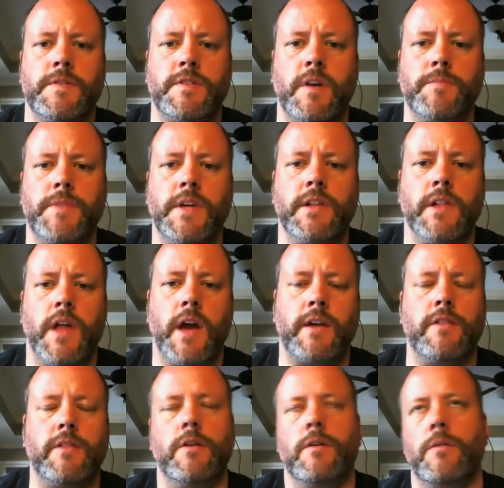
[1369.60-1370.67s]
something
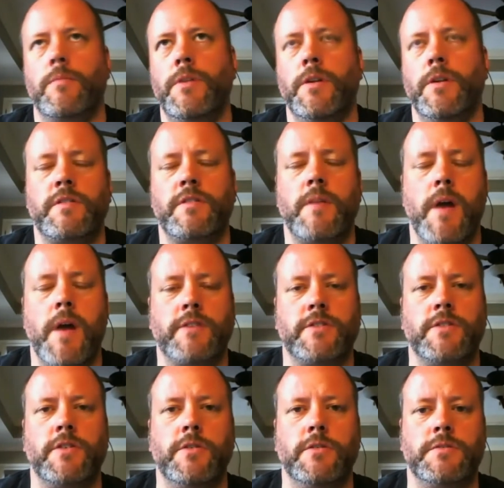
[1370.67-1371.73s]
like the you know the same
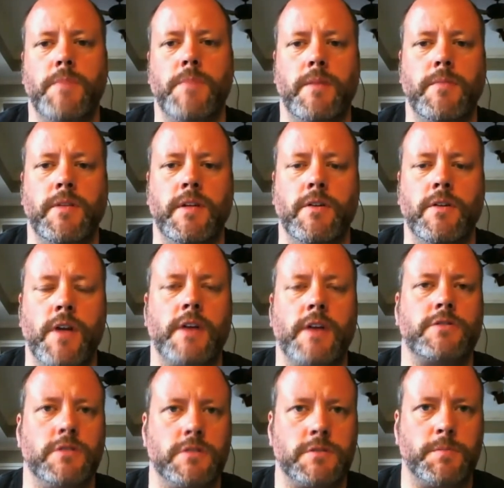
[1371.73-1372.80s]
altitude as maybe the
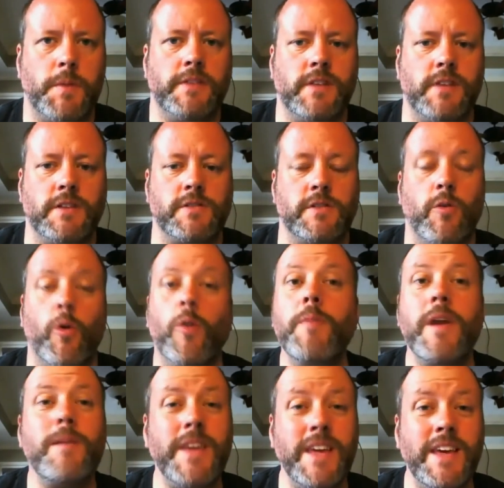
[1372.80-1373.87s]
International Space Station, or
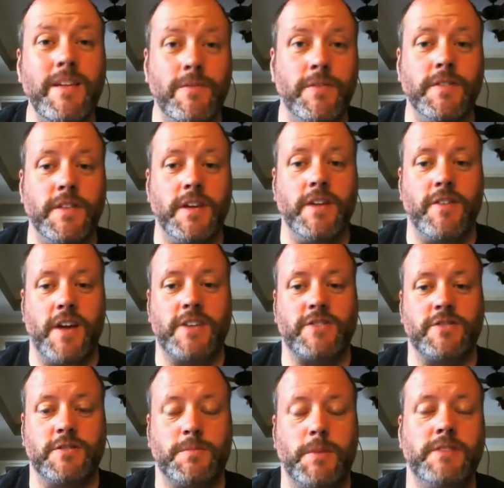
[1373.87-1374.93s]
maybe even the
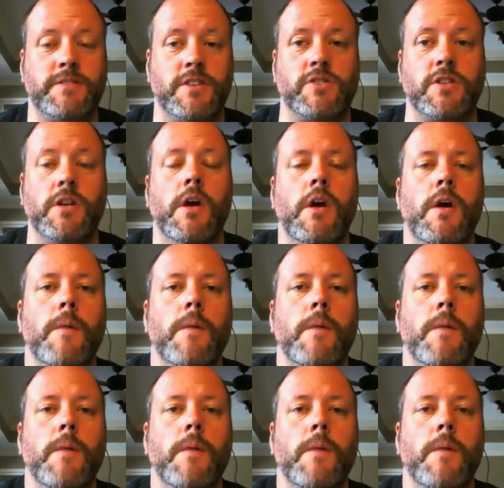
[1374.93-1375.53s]
International Space Station.